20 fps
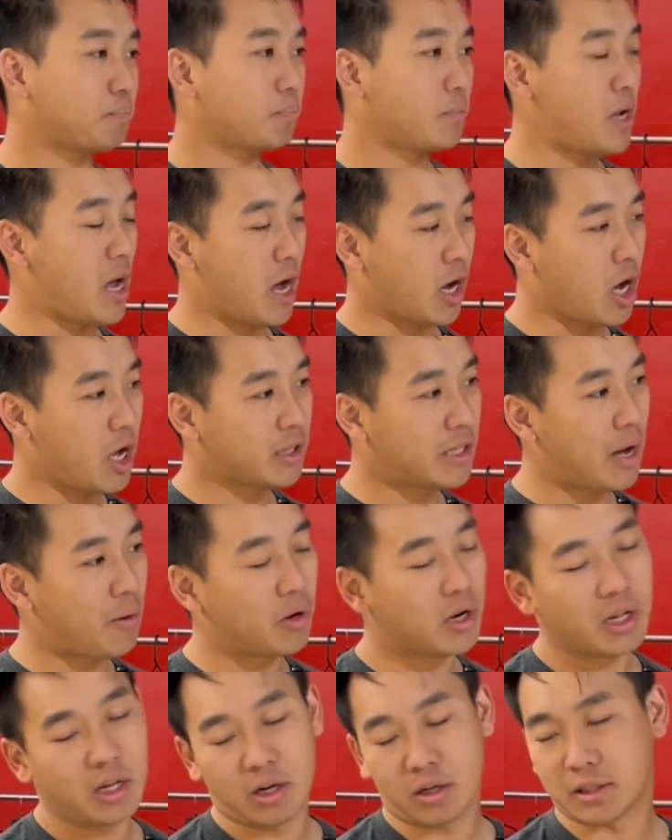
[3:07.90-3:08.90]
Yeah, got that
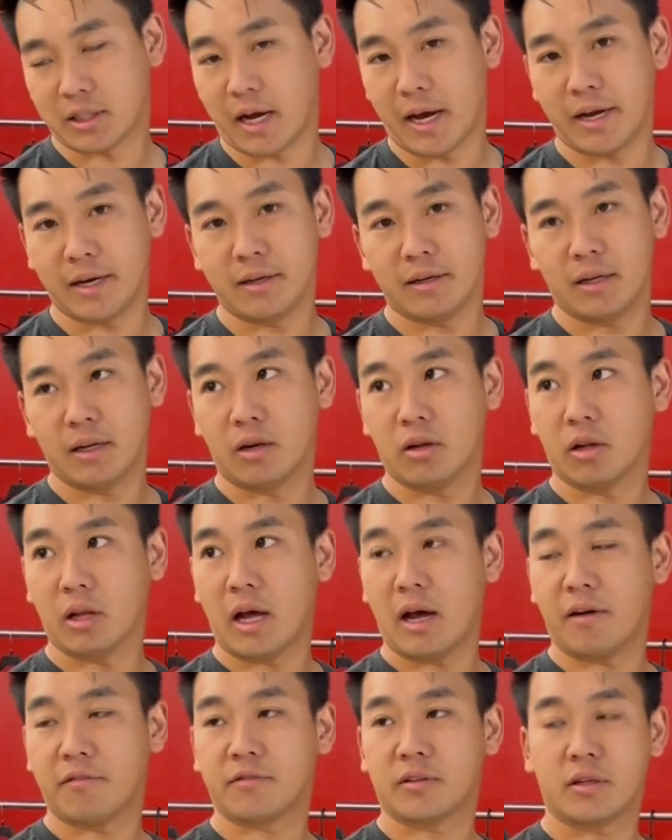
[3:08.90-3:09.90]
one a little tight, a little
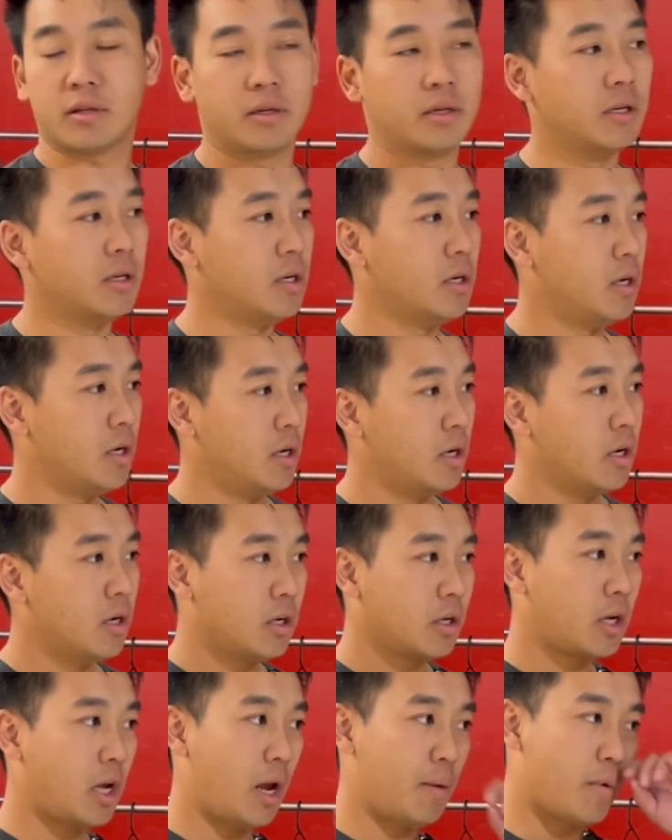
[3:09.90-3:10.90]
left.
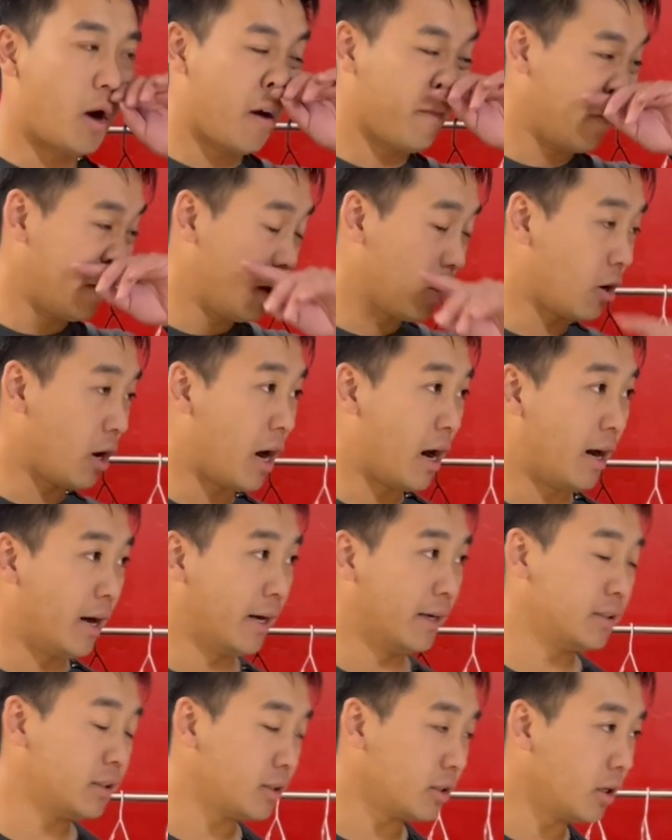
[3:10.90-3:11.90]
Came off a little
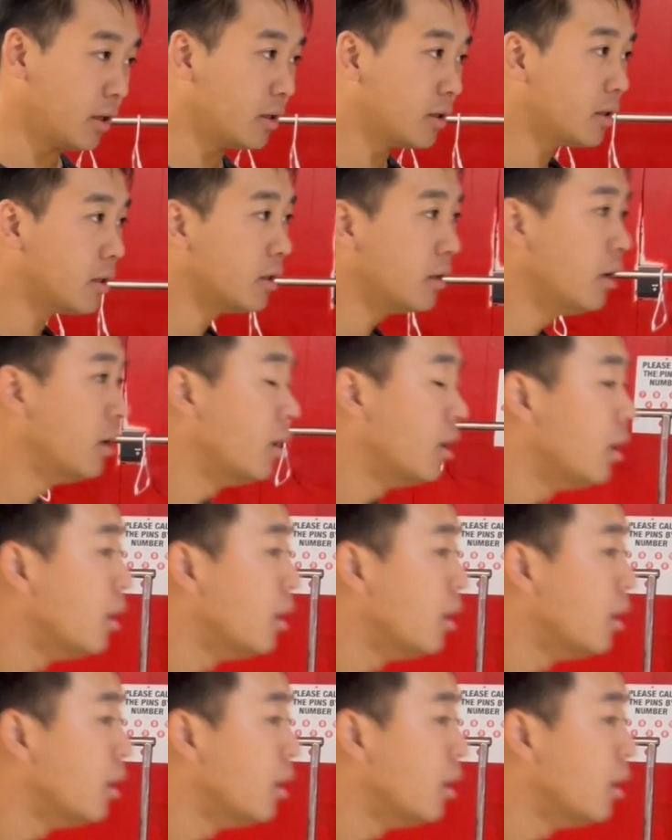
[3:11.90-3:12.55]
high, so I